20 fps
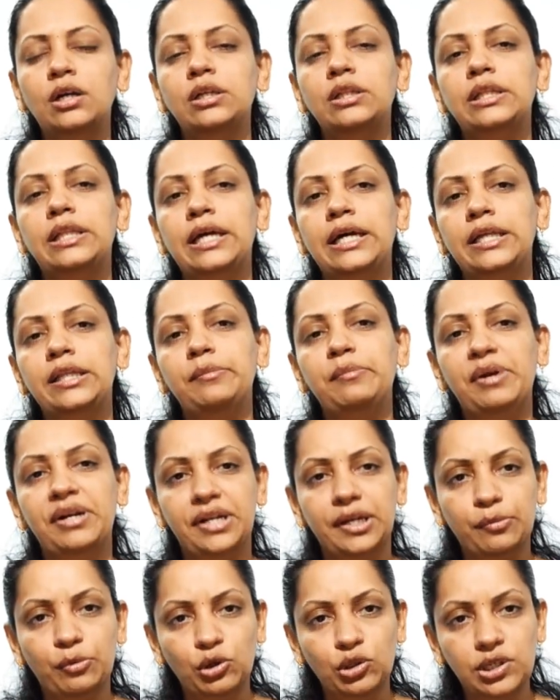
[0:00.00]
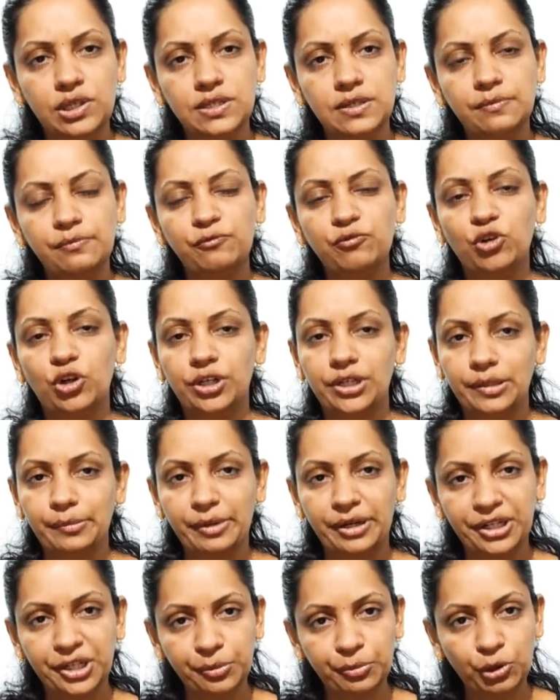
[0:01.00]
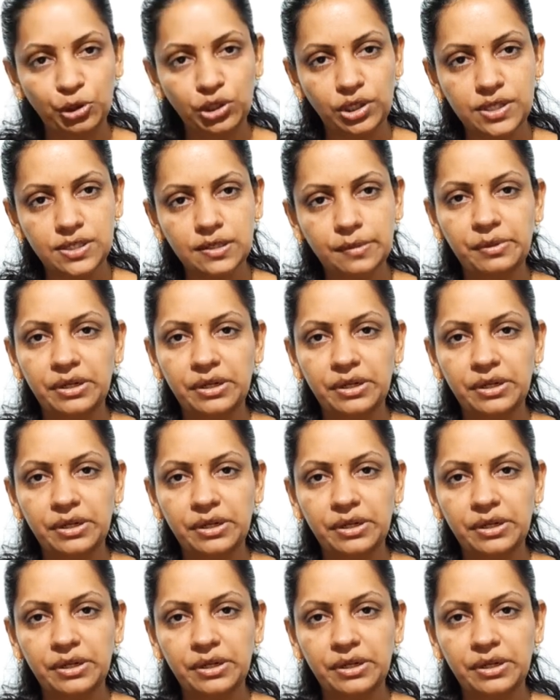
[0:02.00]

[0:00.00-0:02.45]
Then metabolism, faulty metabolism.